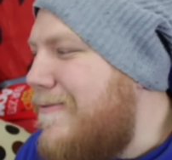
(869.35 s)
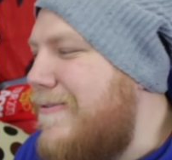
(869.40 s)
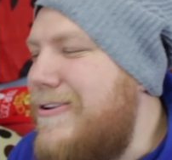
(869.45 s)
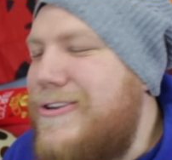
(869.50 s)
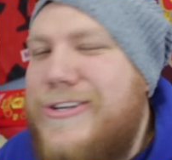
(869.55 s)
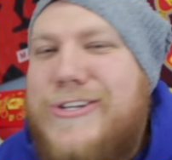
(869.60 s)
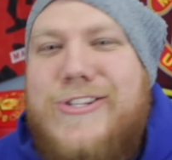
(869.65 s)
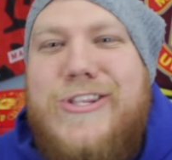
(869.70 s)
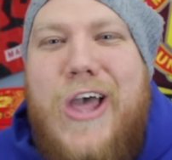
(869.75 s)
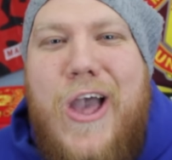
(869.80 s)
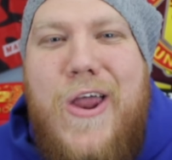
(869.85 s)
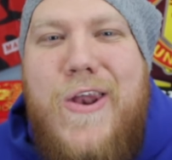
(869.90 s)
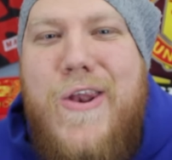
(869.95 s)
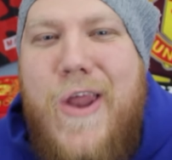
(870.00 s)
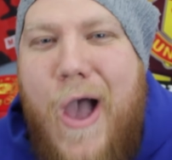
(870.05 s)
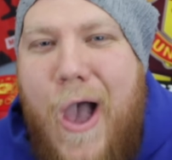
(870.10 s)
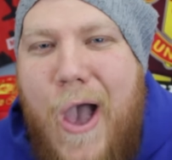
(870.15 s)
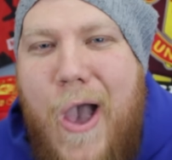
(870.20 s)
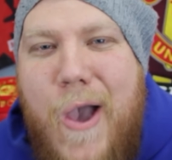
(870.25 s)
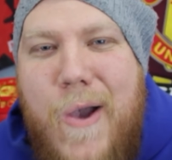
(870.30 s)
We just don't
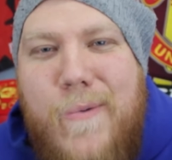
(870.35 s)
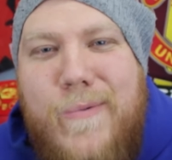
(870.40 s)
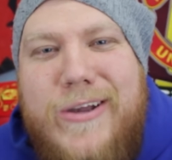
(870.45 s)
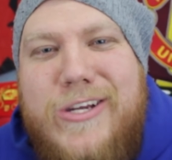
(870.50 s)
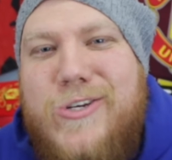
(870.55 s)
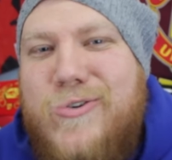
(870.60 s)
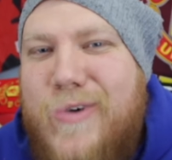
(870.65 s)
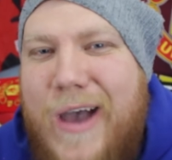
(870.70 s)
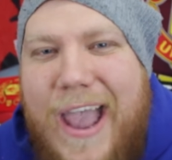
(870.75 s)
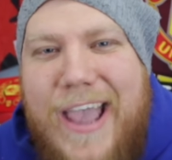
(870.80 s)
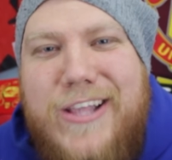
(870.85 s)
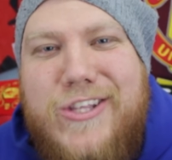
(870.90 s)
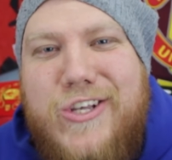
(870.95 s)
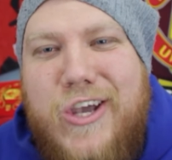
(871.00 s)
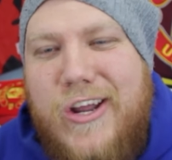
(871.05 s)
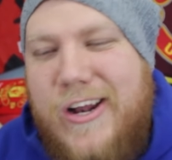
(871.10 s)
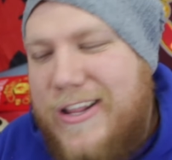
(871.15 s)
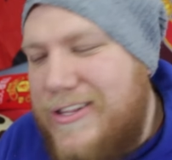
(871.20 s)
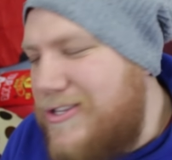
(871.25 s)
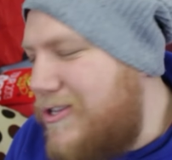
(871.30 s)
know which way it's
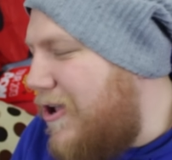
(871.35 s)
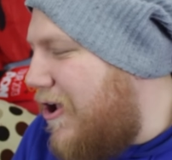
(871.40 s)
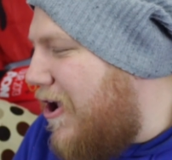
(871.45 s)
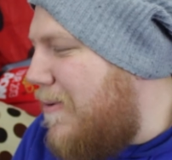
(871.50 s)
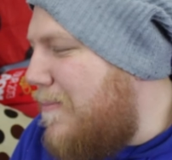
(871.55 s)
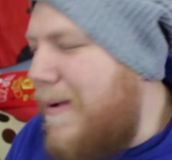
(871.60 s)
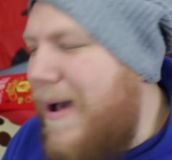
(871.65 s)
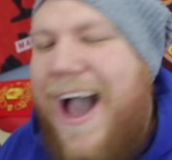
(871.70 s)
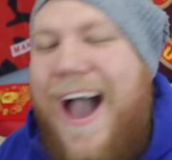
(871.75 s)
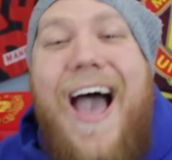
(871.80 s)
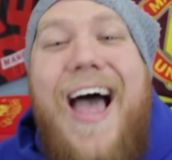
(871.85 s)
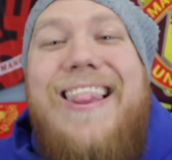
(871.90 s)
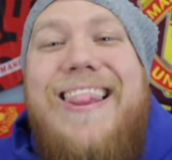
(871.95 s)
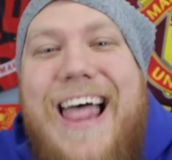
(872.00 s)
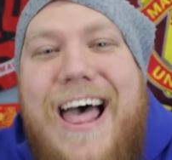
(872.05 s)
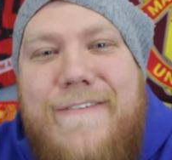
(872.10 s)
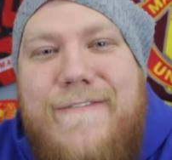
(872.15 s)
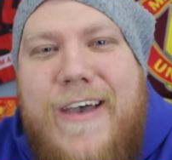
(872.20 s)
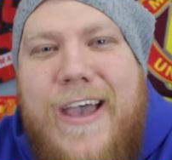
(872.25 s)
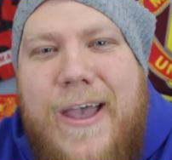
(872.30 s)
going to turn. But I
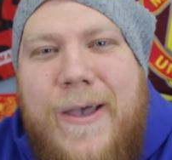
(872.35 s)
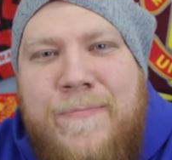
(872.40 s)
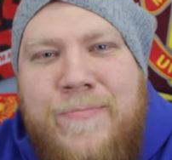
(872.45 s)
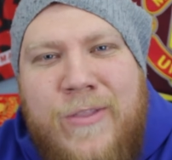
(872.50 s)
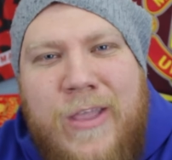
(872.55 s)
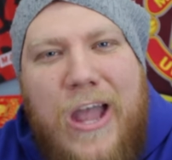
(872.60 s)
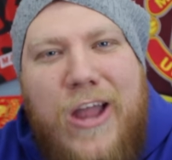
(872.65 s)
love it.